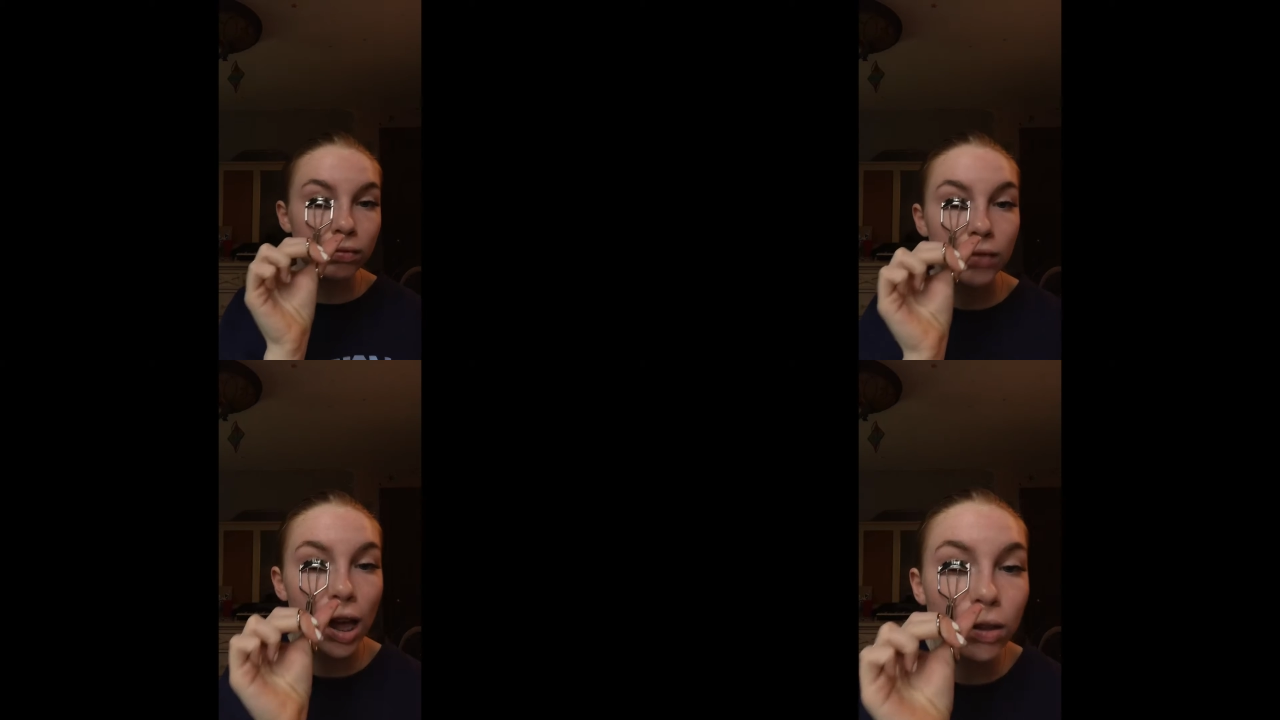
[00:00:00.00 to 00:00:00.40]

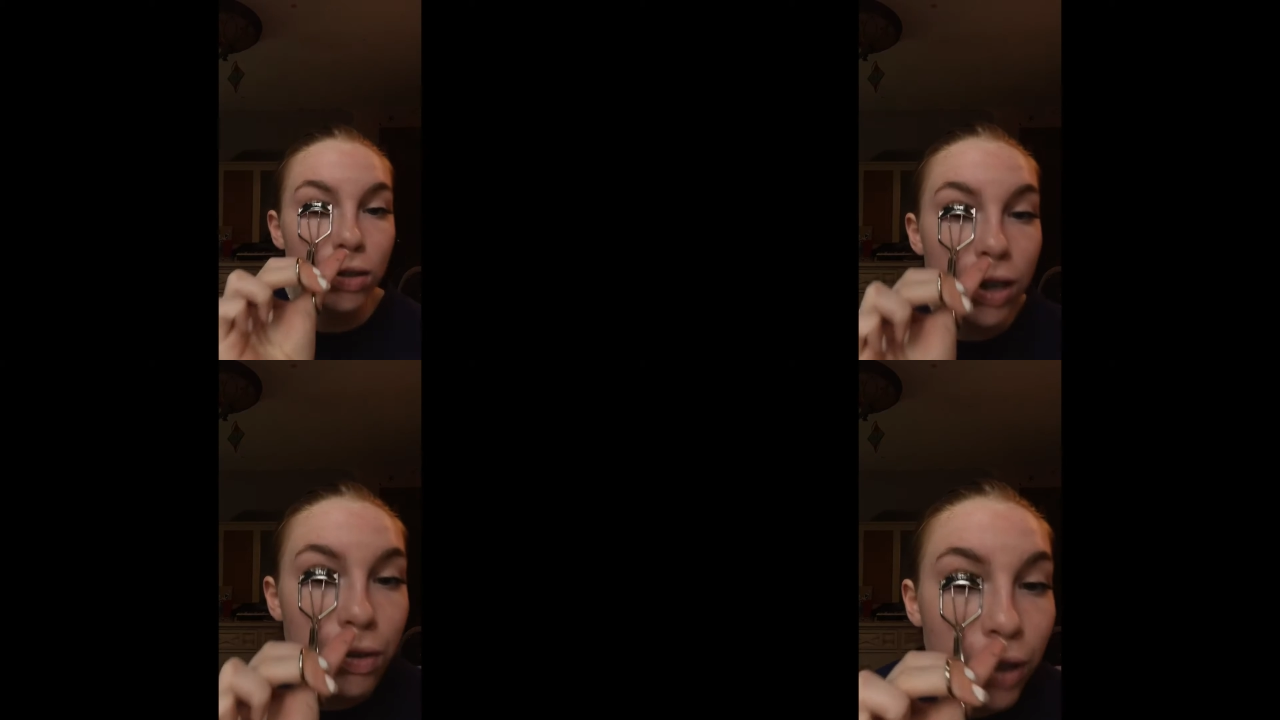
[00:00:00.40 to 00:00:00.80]
That
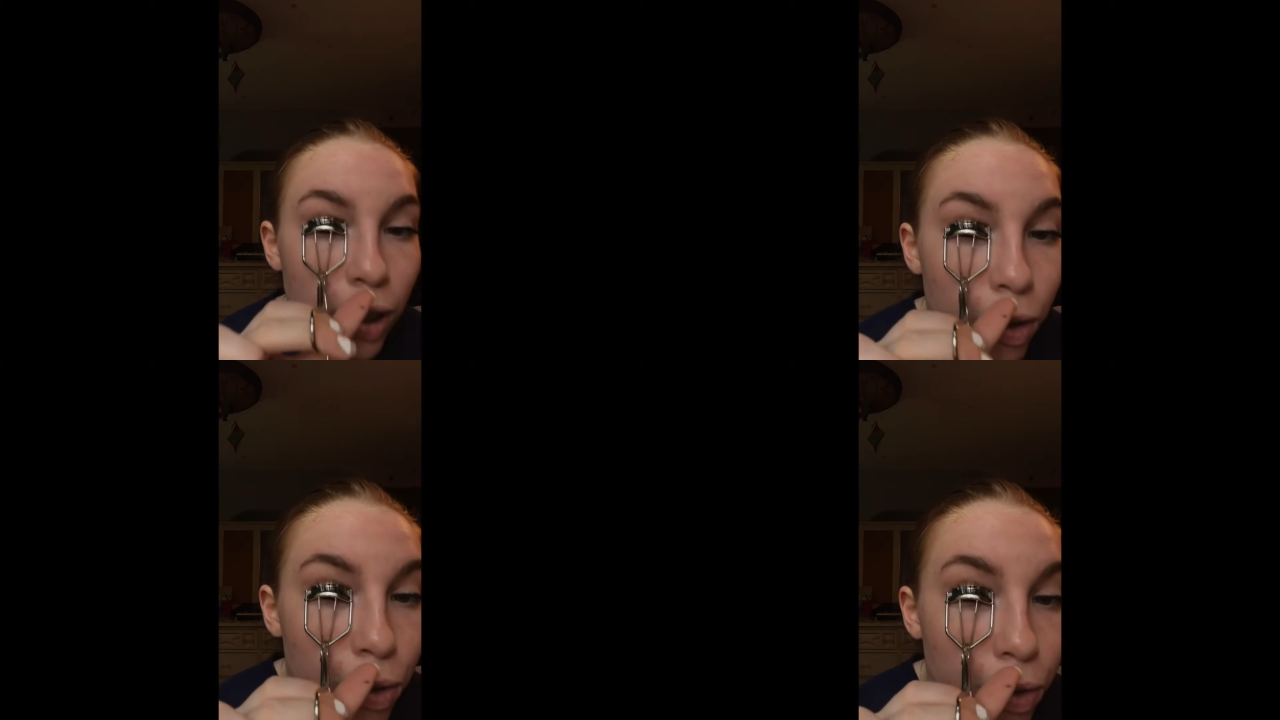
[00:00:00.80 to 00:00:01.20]
looks like
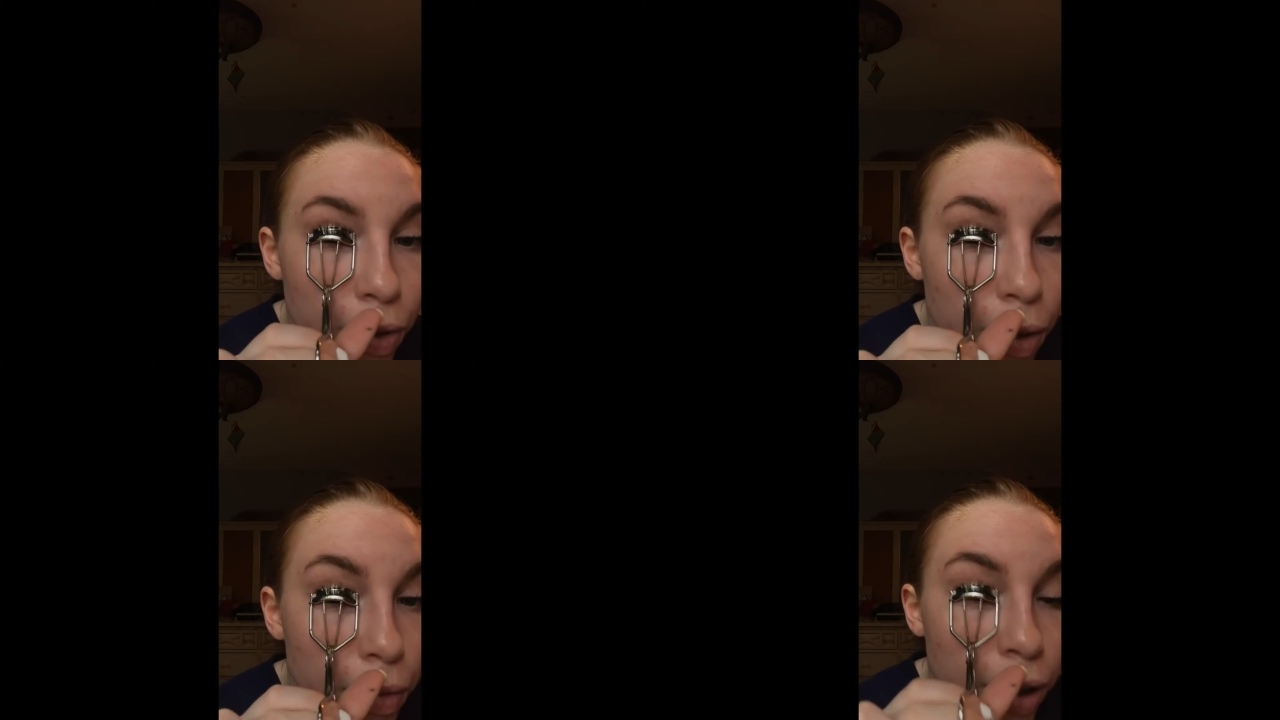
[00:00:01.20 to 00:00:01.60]
really cool for
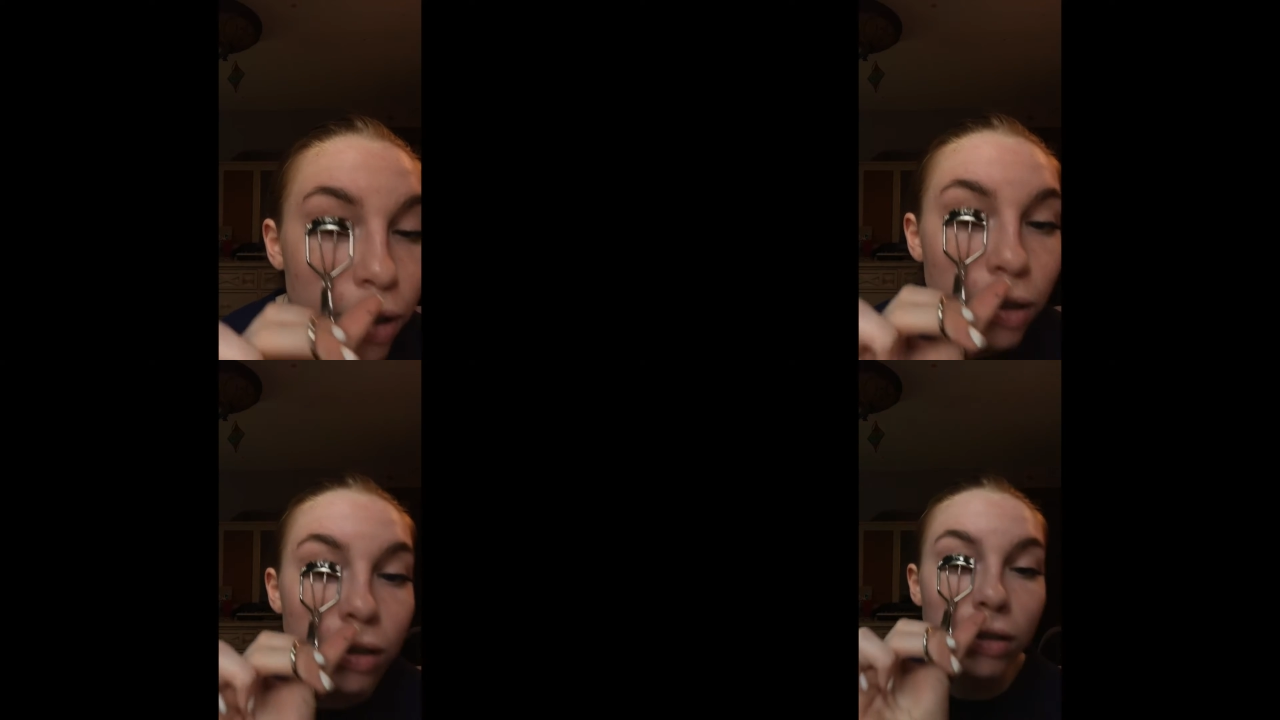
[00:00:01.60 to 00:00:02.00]
some reason.